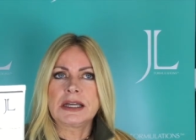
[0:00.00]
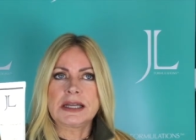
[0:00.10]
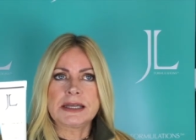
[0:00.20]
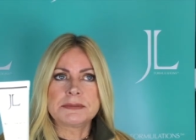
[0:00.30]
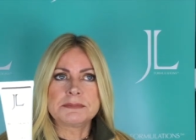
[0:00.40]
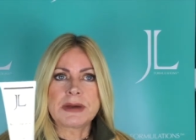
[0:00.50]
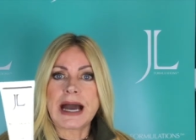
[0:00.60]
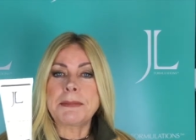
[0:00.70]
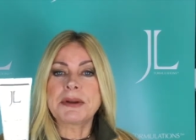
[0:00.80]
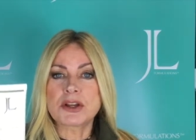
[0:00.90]
Um,
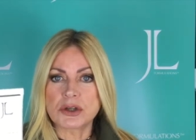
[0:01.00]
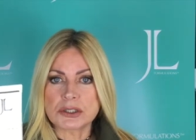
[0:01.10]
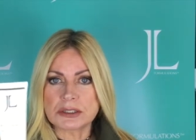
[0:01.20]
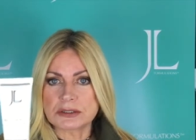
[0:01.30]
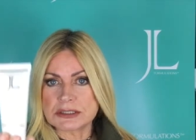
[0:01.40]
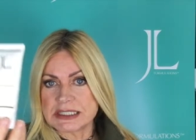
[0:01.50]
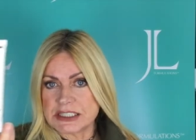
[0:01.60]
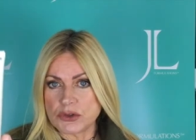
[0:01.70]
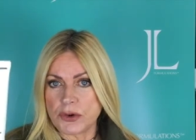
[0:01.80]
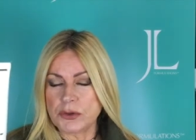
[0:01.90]
apricot
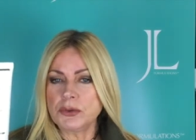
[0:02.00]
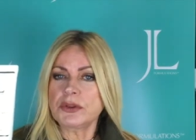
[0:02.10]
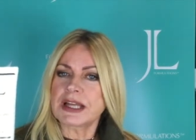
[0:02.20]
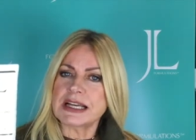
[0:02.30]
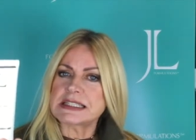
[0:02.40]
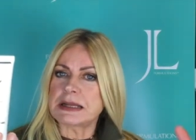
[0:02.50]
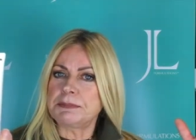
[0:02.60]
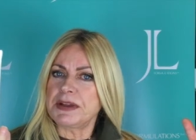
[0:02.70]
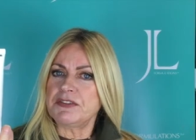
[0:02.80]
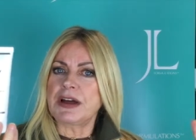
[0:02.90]
seed oil, that is a
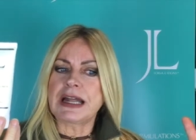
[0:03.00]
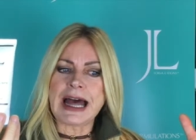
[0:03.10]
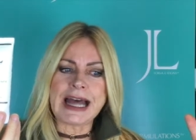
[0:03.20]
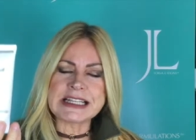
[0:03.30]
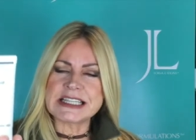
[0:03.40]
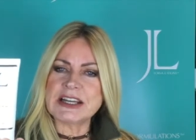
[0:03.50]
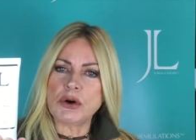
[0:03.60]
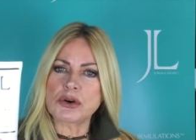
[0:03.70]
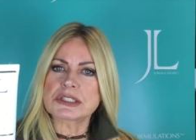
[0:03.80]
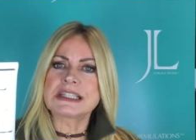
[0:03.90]
bit of an
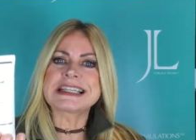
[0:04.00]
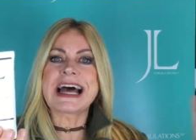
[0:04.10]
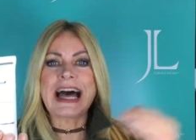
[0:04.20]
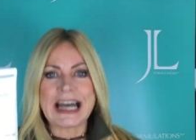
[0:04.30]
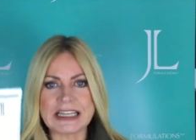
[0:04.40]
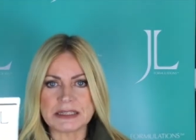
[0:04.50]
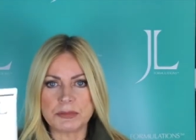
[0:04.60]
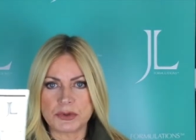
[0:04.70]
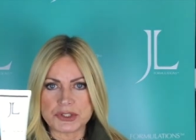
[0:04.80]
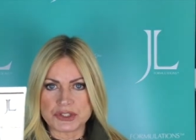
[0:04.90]
antioxidant and a
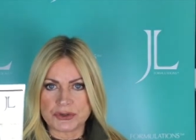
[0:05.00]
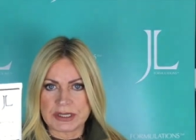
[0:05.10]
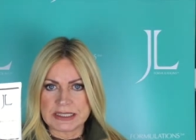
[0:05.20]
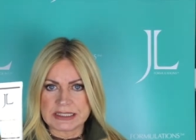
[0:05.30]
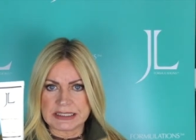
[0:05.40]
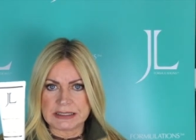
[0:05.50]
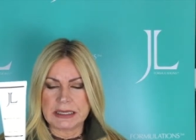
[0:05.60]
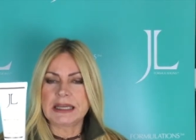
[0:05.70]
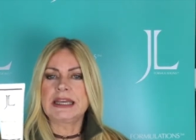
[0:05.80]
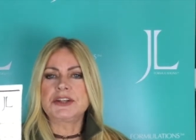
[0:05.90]
moisturising
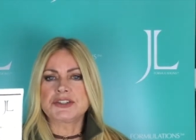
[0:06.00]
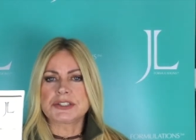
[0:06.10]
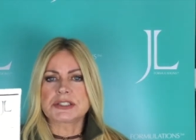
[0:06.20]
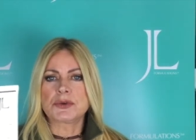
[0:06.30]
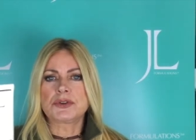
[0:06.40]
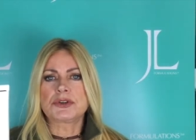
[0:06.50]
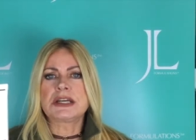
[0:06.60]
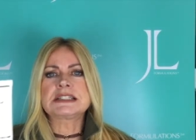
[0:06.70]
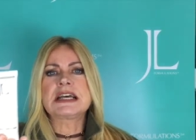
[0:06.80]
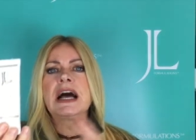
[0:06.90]
agent. So there
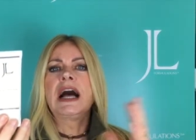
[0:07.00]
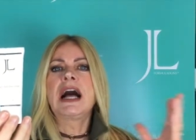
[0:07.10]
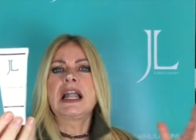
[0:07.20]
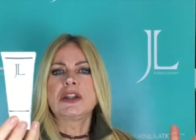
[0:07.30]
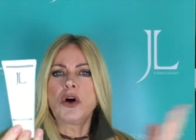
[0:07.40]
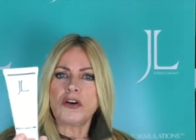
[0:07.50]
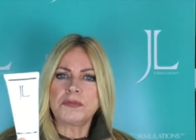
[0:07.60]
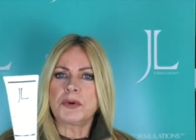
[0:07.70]
is a, a lot of